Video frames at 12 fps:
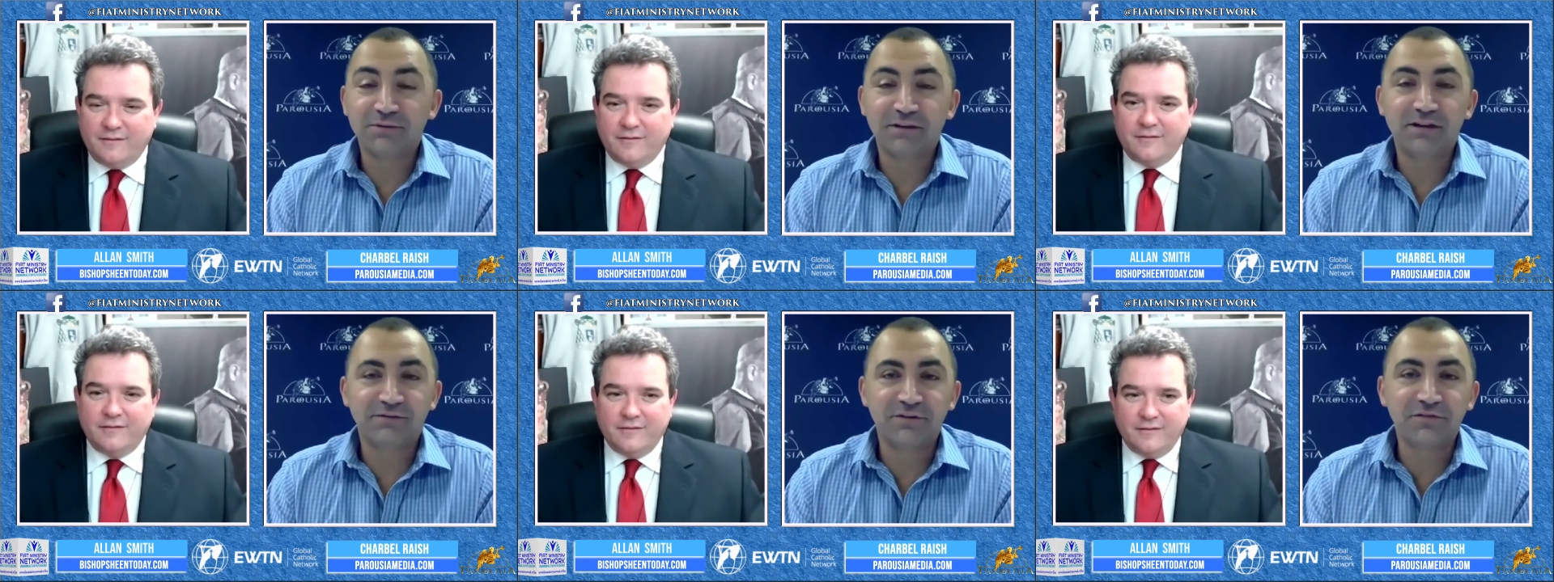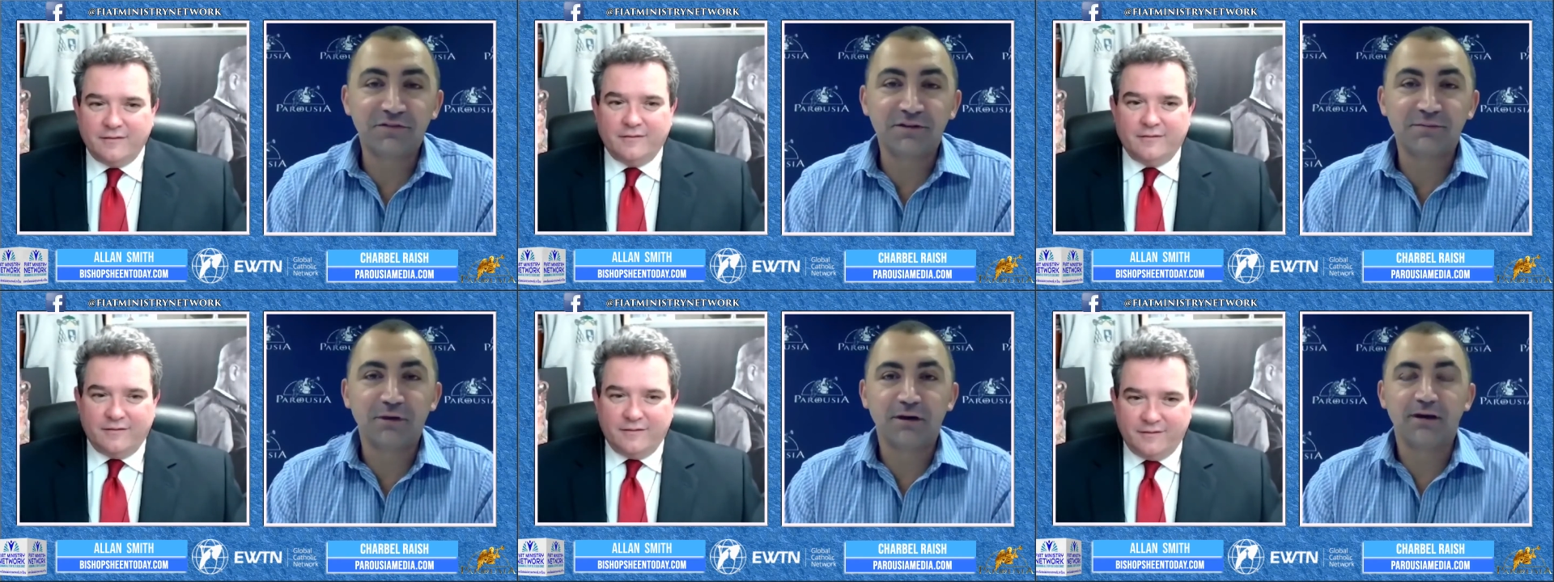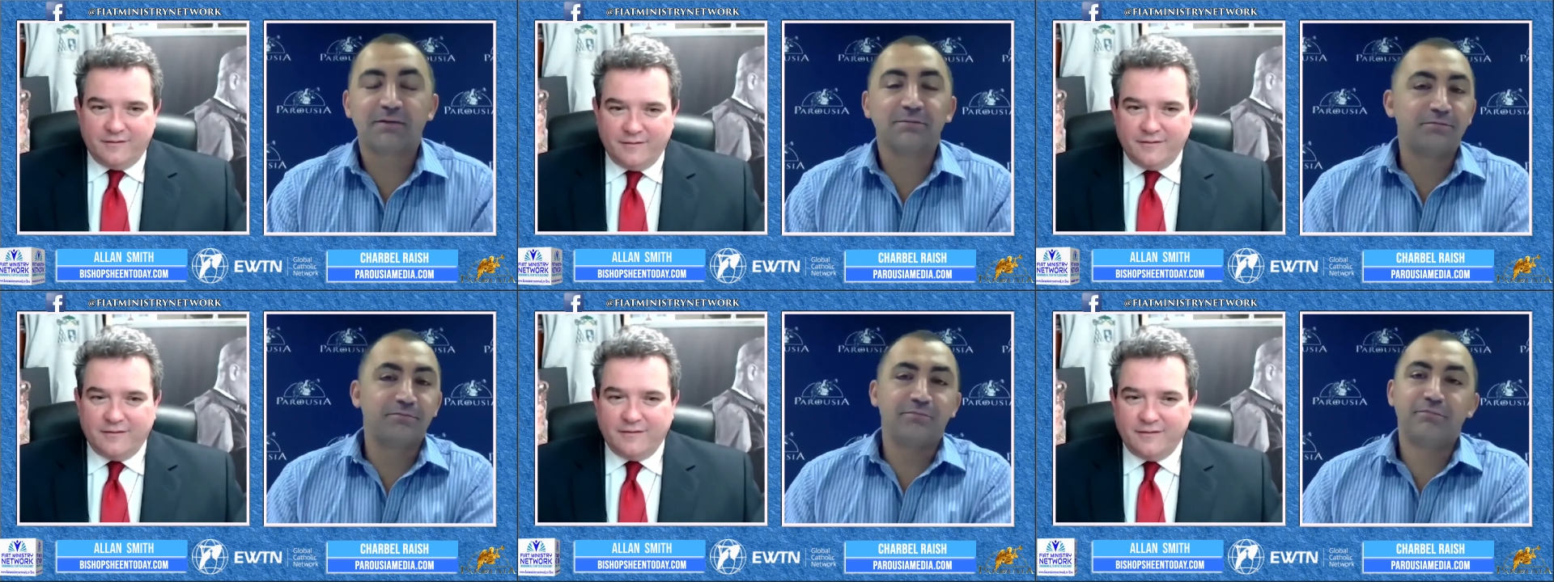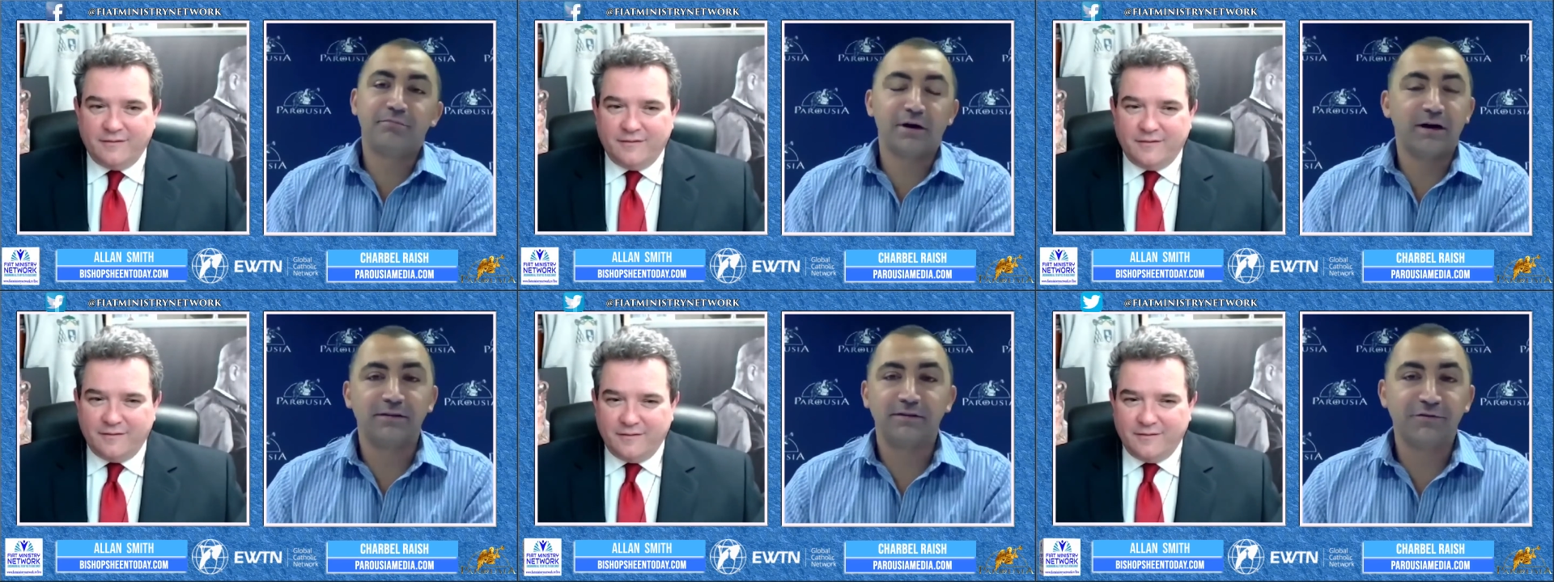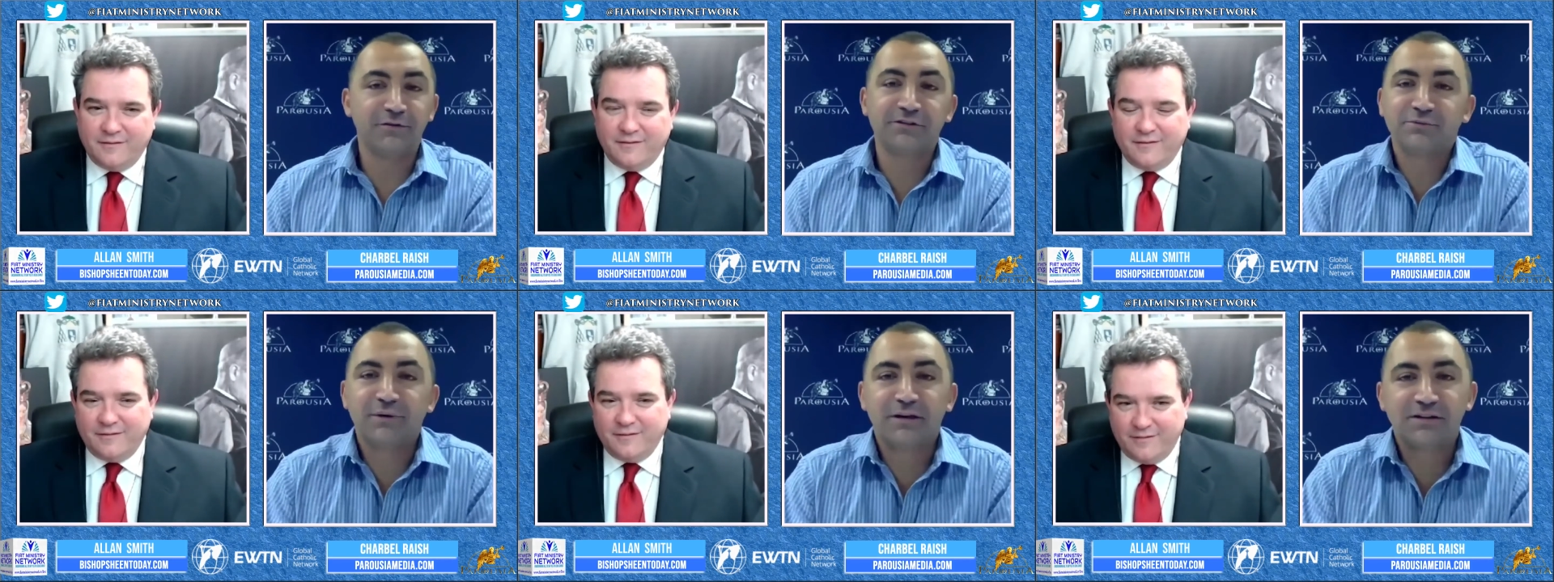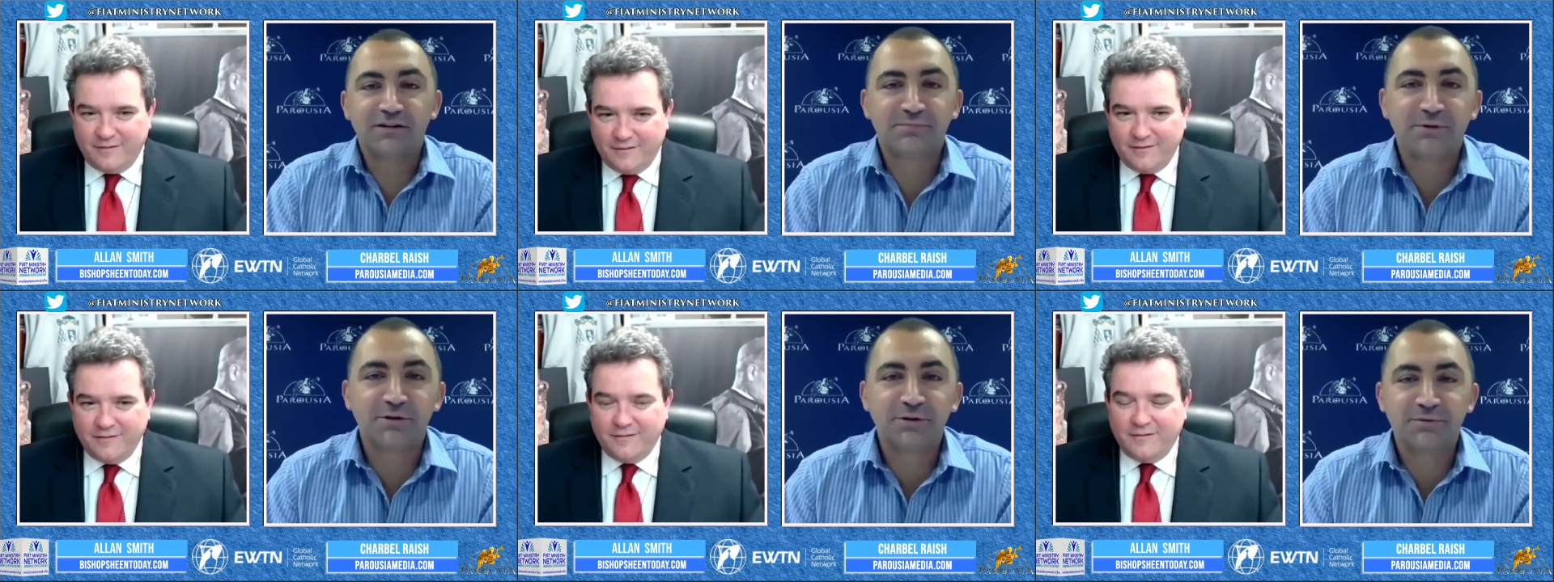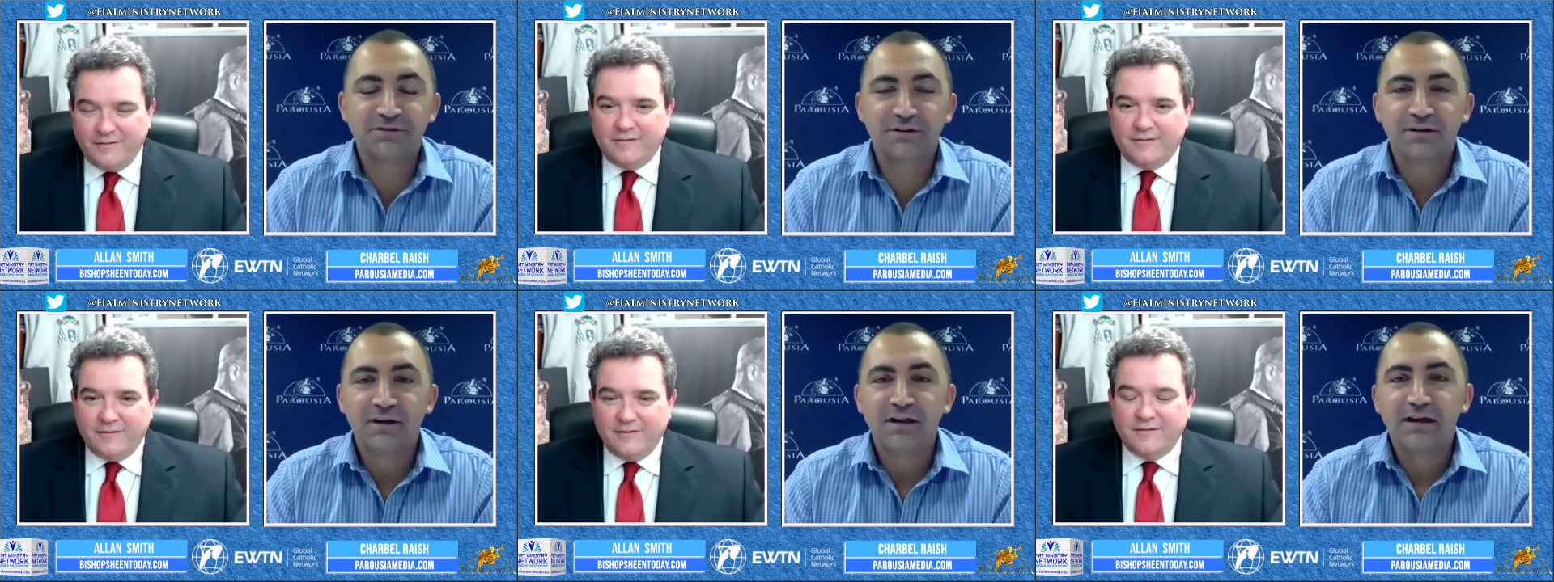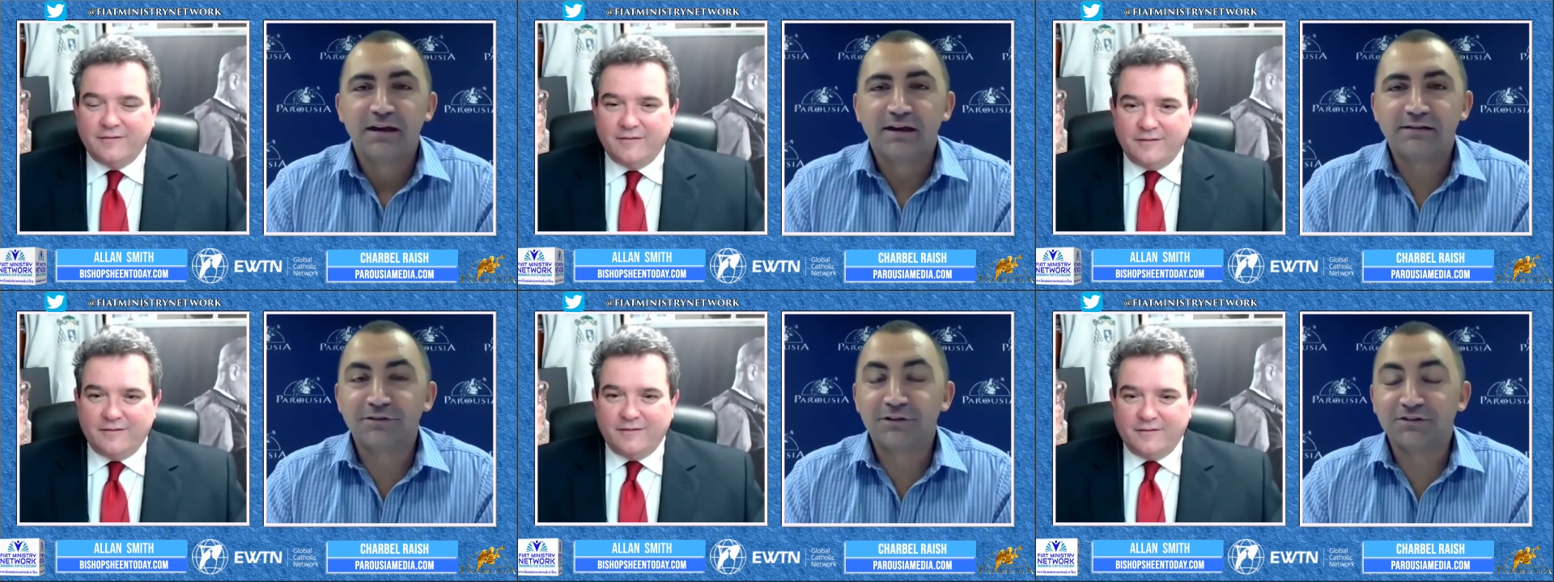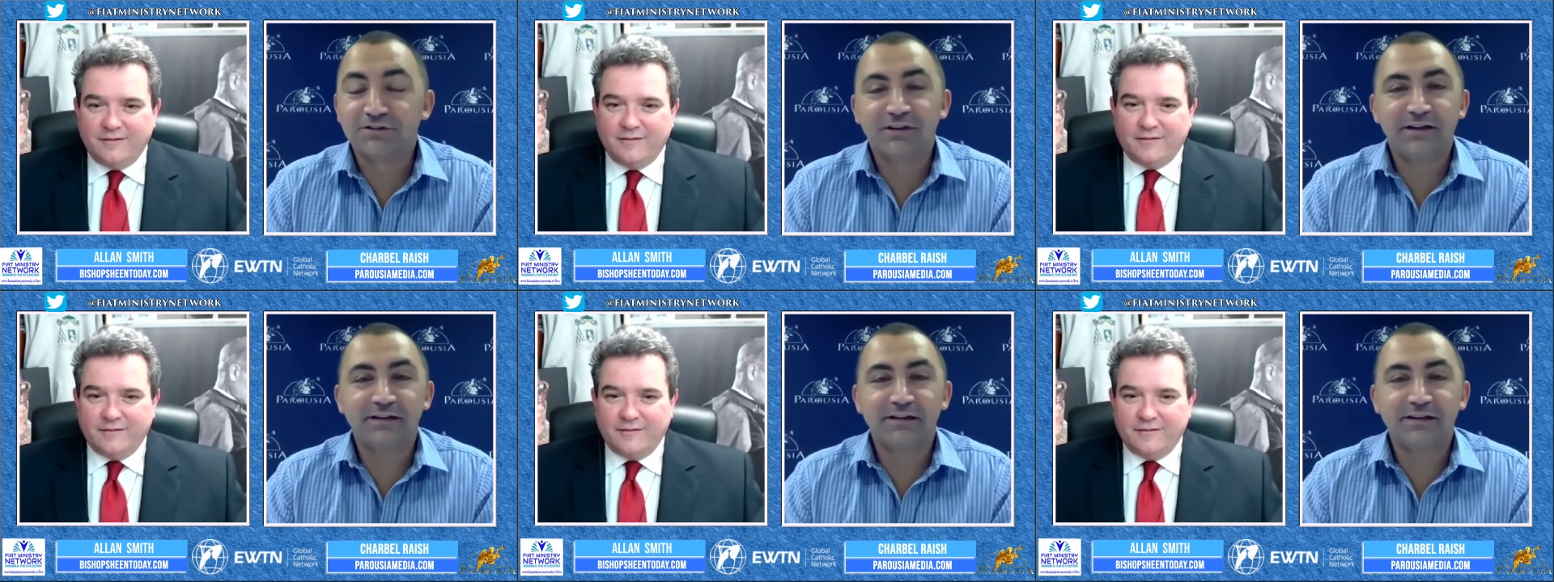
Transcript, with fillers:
Speaker 1: to hit 50 by the first week of this pilgrimage. So it's not so late.